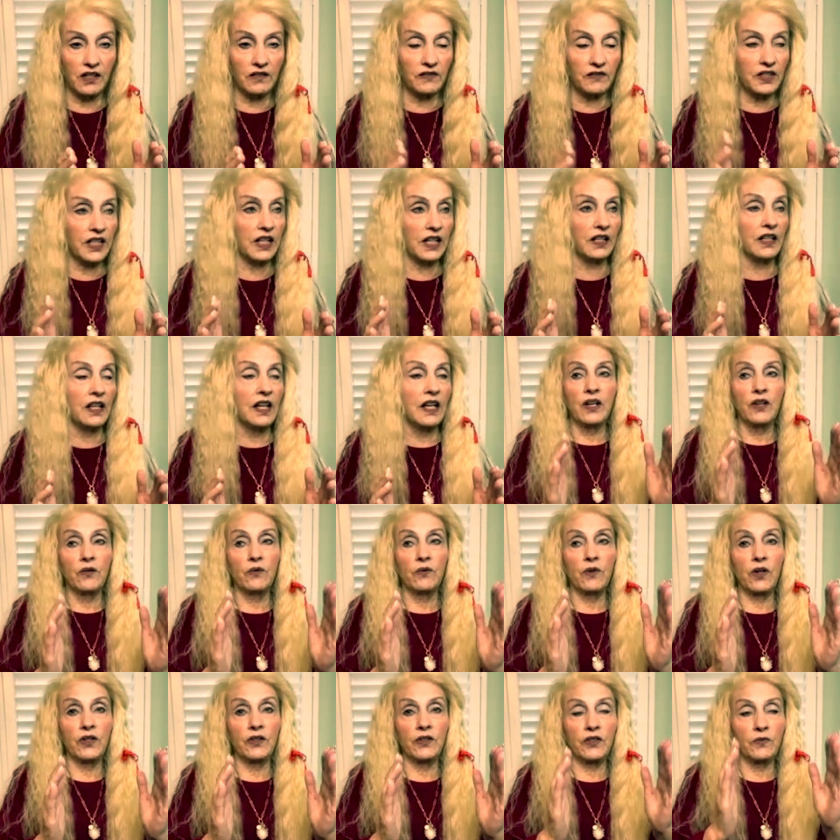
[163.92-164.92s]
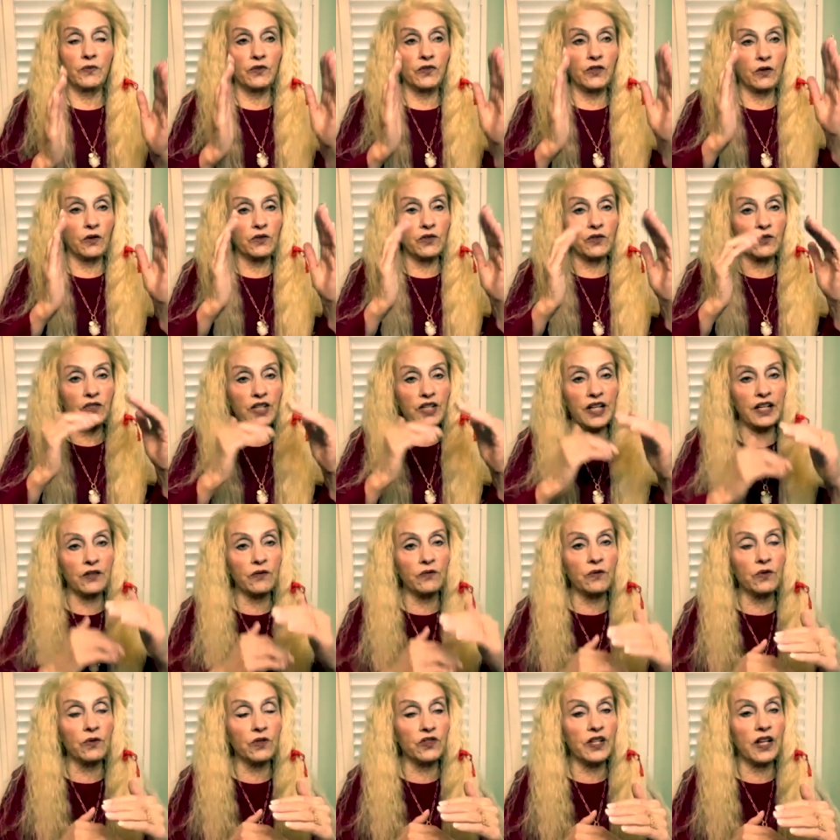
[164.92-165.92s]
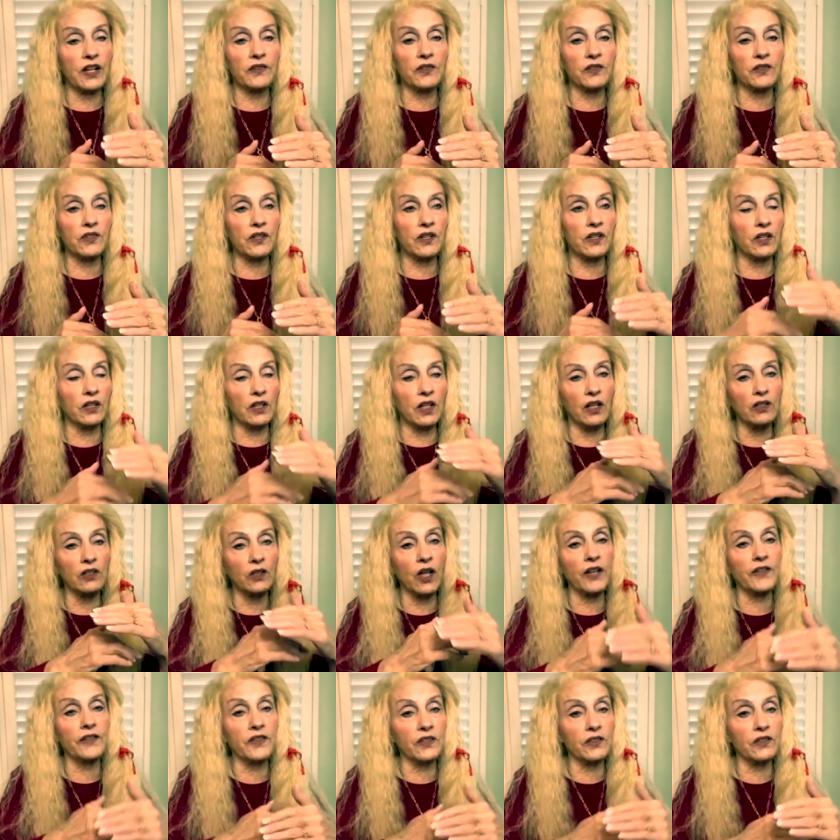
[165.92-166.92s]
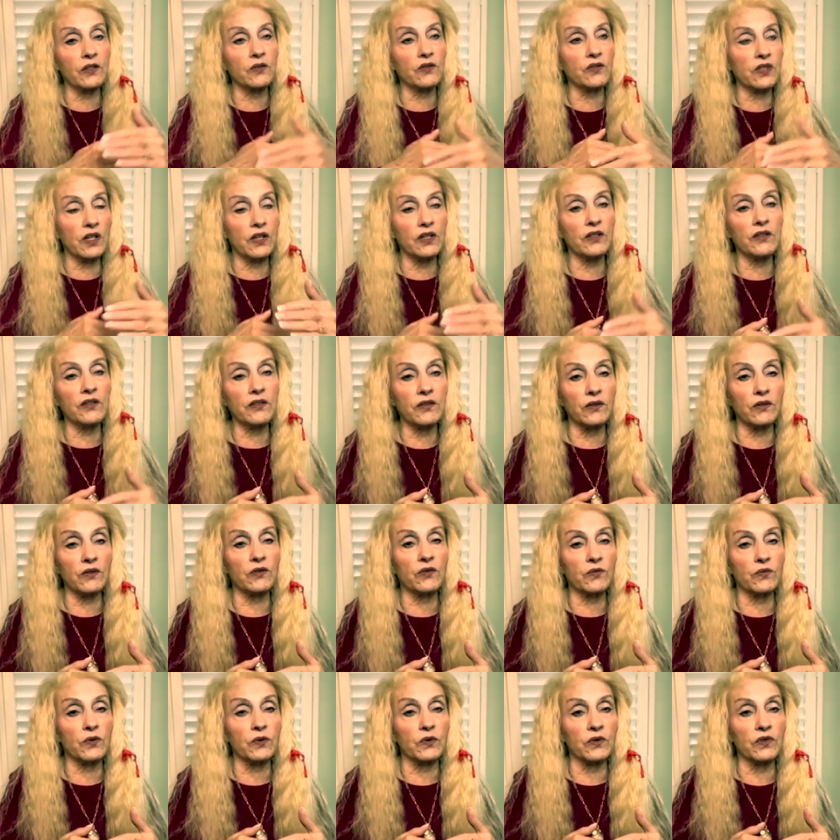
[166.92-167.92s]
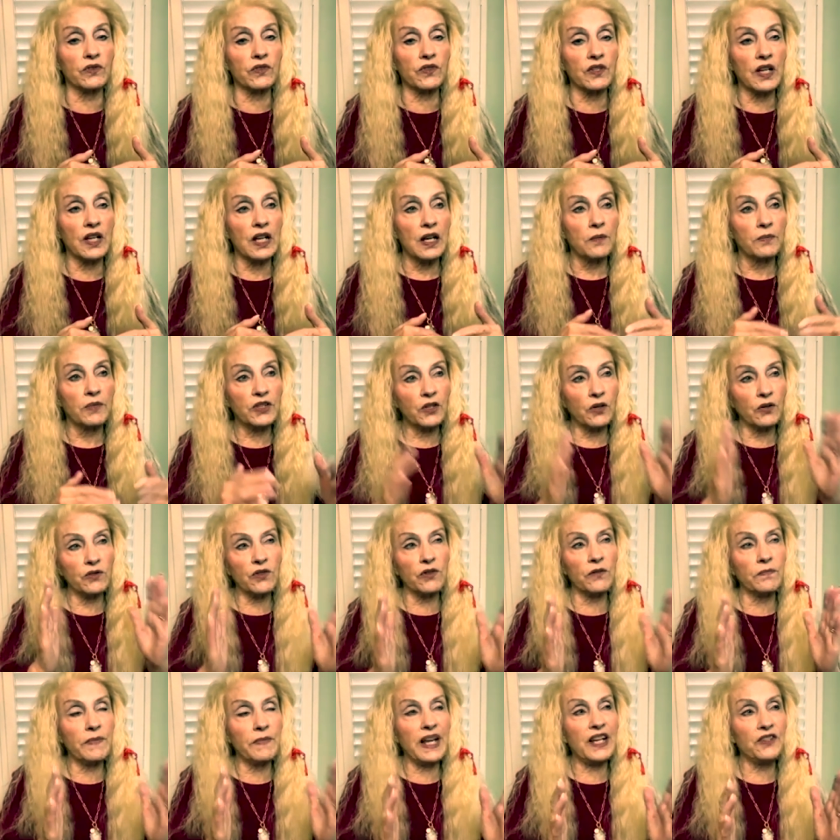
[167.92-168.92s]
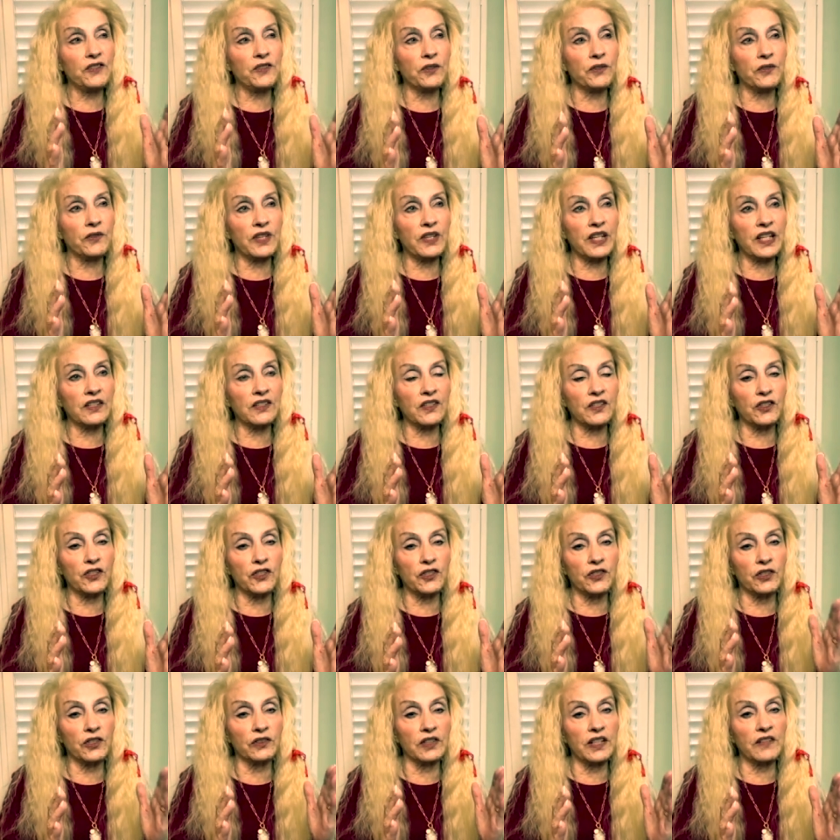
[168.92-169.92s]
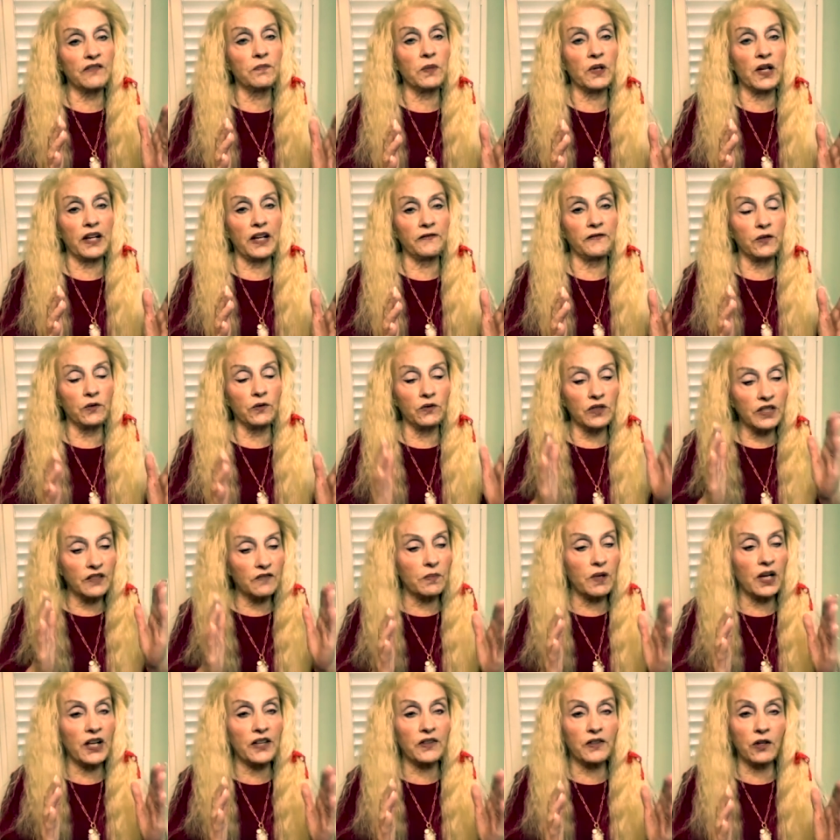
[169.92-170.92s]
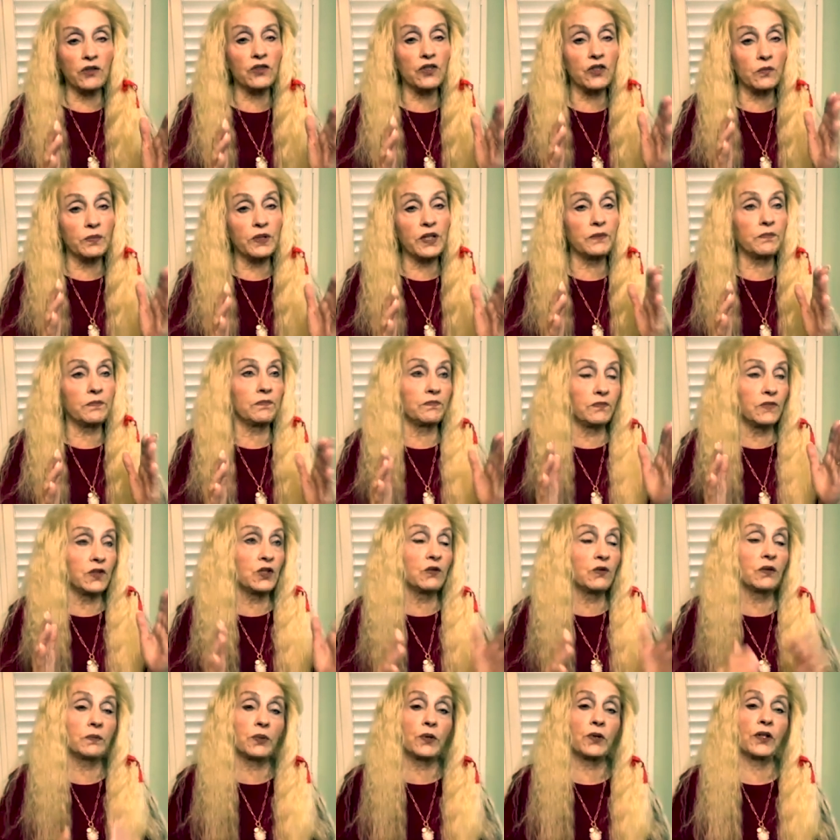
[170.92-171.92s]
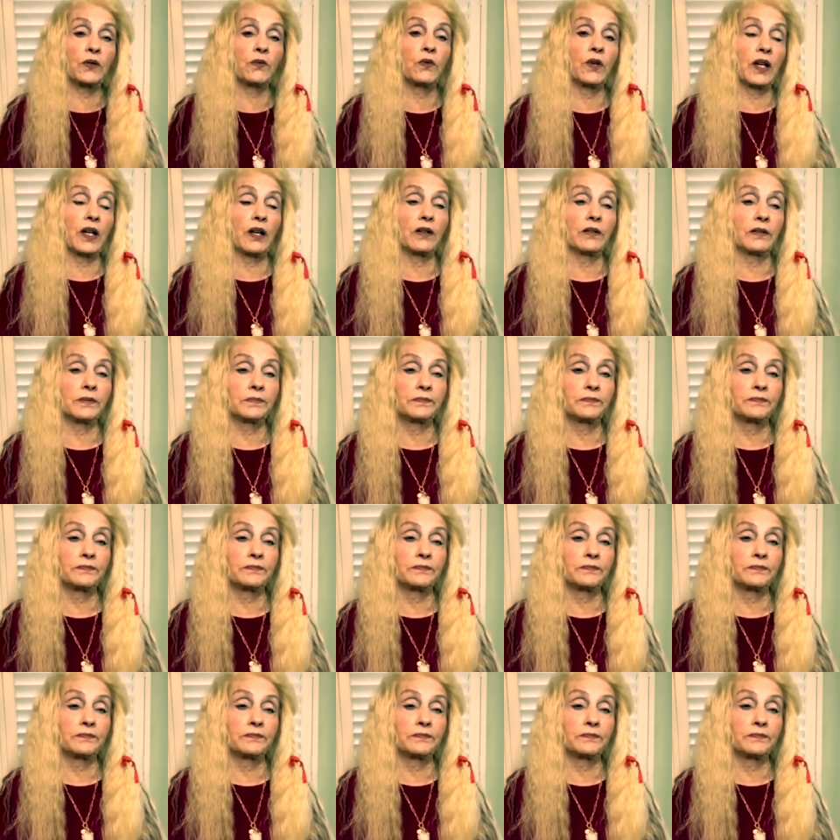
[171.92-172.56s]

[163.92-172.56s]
of 10 uh, those are 10 rules now there's a lot that goes under those rules but those are major things that to live by if you live by those you'll be doing pretty well